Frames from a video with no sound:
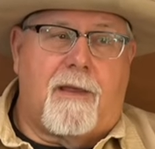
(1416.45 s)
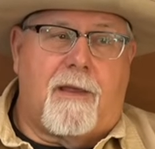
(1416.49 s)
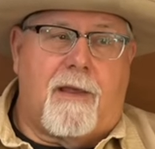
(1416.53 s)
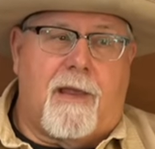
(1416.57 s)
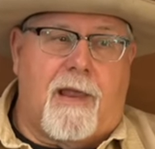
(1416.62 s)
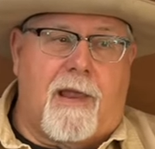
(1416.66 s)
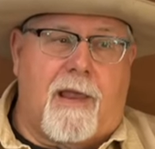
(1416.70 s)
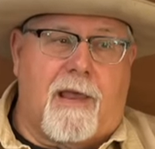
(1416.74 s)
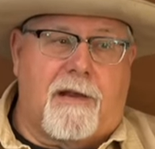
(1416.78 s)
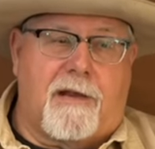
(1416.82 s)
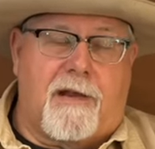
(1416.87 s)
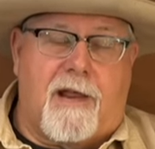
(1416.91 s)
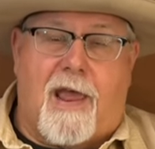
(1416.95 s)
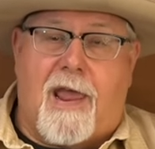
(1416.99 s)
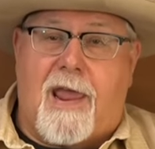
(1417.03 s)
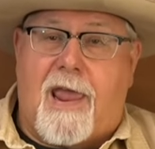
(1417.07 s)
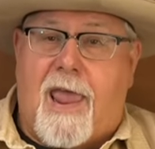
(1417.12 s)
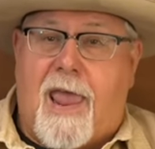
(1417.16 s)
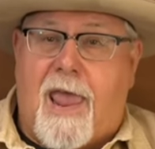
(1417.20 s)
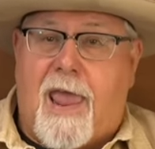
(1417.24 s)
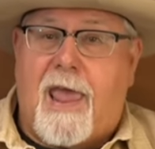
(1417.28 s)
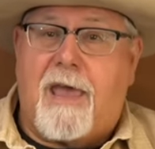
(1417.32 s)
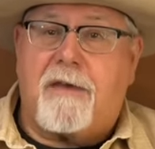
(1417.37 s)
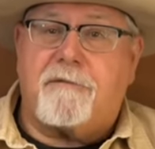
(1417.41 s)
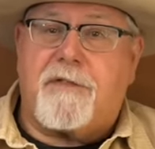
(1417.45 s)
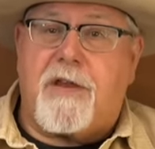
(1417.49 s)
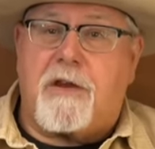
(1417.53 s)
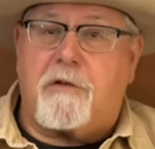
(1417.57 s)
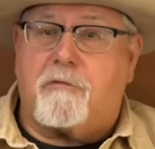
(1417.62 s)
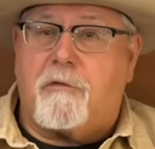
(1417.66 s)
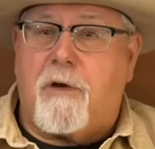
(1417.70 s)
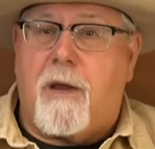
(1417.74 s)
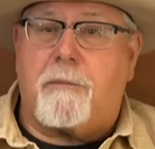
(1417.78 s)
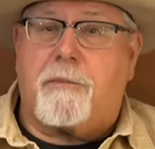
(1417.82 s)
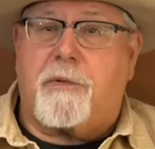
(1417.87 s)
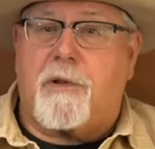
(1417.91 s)
And I have a
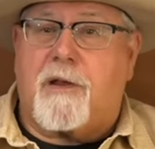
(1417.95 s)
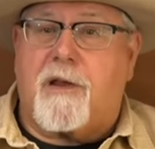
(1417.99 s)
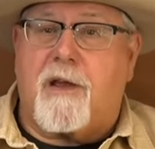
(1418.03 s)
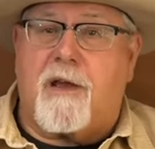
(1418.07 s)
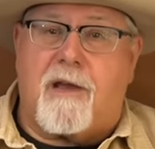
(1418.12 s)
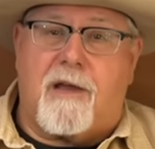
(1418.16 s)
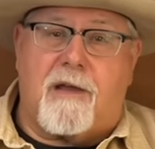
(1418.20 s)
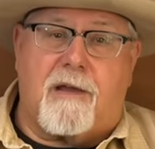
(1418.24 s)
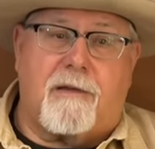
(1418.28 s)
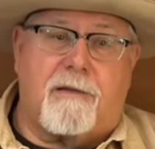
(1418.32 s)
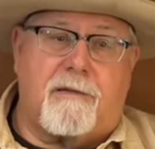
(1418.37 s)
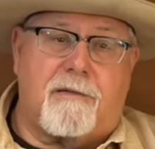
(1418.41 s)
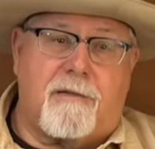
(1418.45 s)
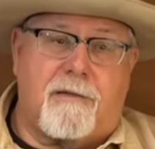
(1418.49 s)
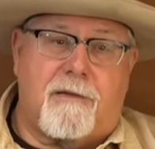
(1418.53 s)
replica